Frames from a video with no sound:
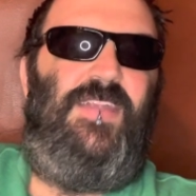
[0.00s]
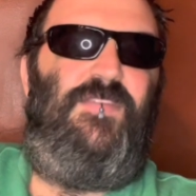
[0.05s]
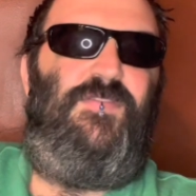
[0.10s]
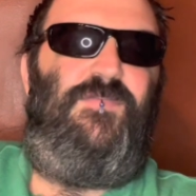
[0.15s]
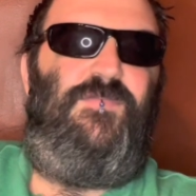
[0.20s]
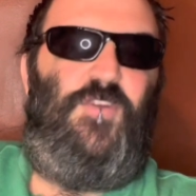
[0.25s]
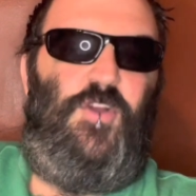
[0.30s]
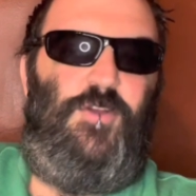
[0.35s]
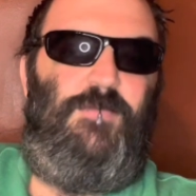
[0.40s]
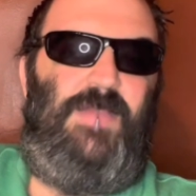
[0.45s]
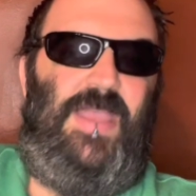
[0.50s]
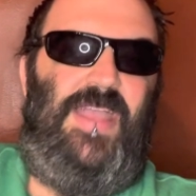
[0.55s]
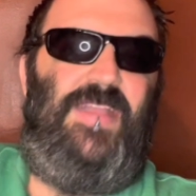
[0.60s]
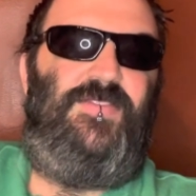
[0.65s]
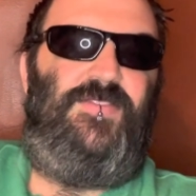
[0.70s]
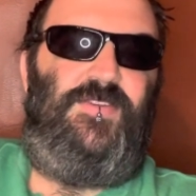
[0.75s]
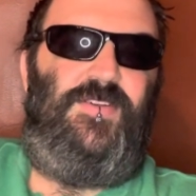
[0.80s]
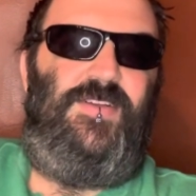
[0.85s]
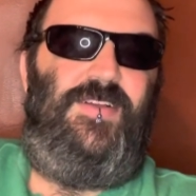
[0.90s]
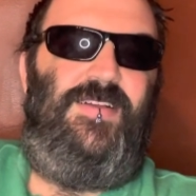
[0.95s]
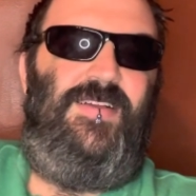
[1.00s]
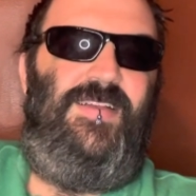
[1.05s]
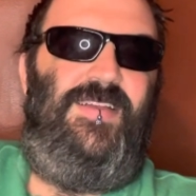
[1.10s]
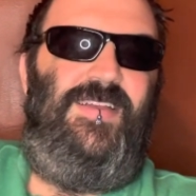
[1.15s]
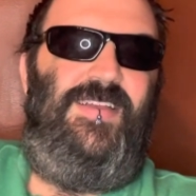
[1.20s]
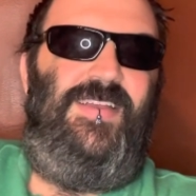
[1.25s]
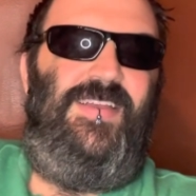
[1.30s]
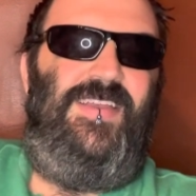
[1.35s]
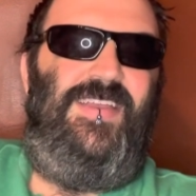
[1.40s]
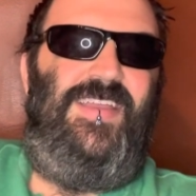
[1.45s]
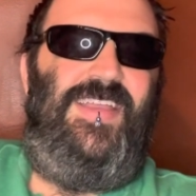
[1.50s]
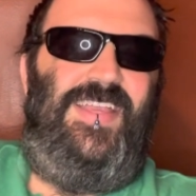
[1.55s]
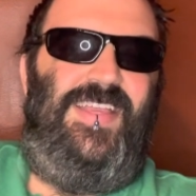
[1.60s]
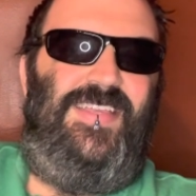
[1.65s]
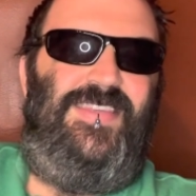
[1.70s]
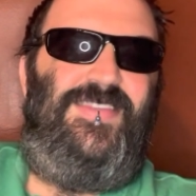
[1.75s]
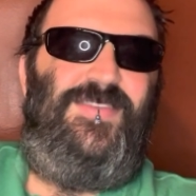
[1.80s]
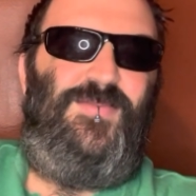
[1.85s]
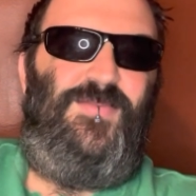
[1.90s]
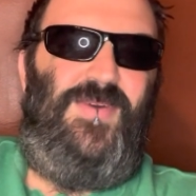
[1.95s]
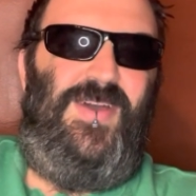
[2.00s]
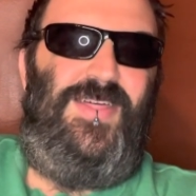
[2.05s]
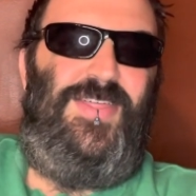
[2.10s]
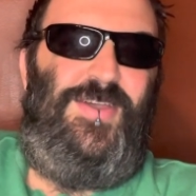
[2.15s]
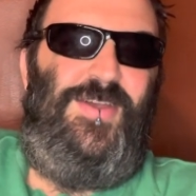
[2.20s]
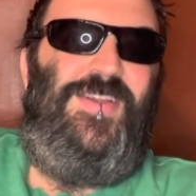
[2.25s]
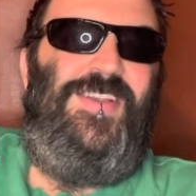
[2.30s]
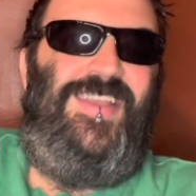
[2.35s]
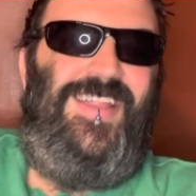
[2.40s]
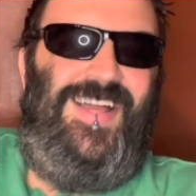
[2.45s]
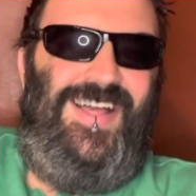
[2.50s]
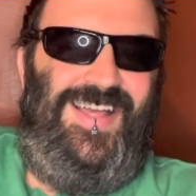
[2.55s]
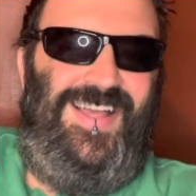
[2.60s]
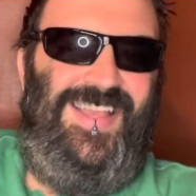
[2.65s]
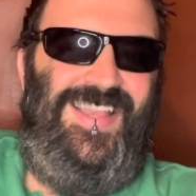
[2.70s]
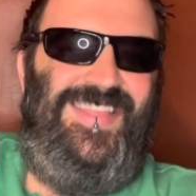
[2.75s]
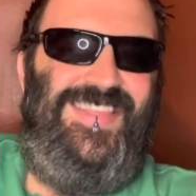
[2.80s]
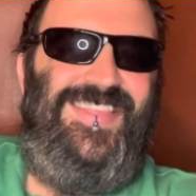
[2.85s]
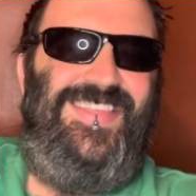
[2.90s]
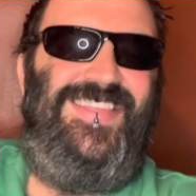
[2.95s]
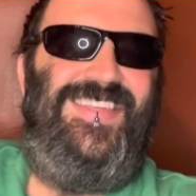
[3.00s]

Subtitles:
a firm answer as to whether or not